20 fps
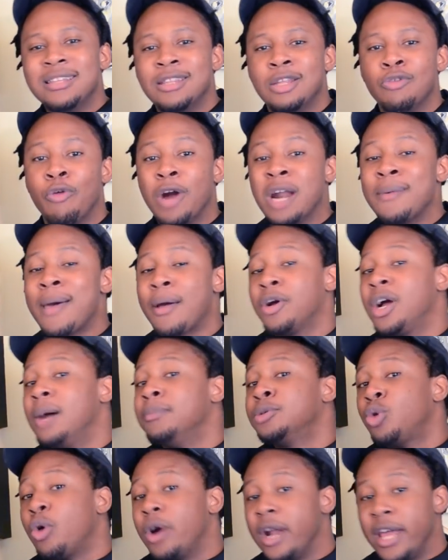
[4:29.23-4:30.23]
The running back would
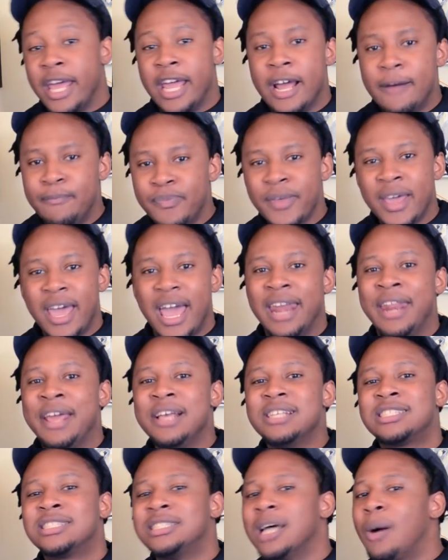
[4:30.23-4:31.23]
come toward him, and
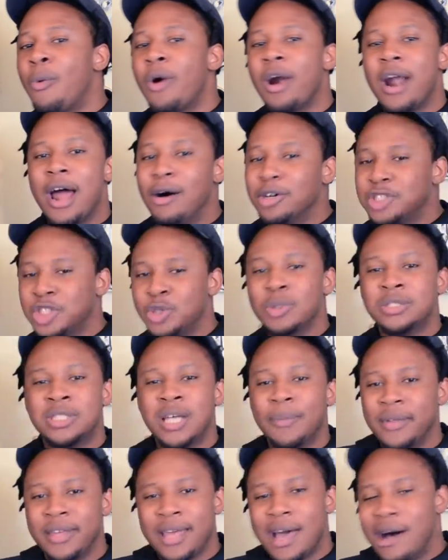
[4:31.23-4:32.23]
he's somewhere else doing
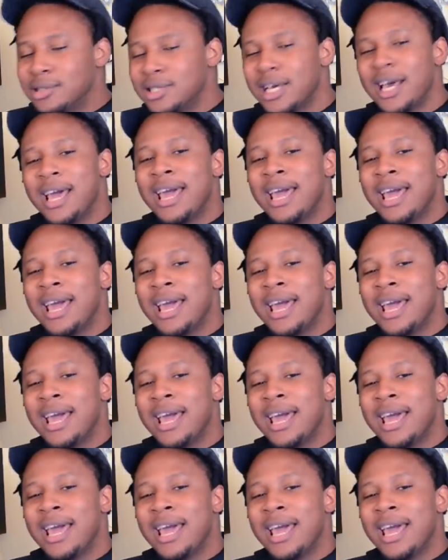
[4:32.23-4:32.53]
something else.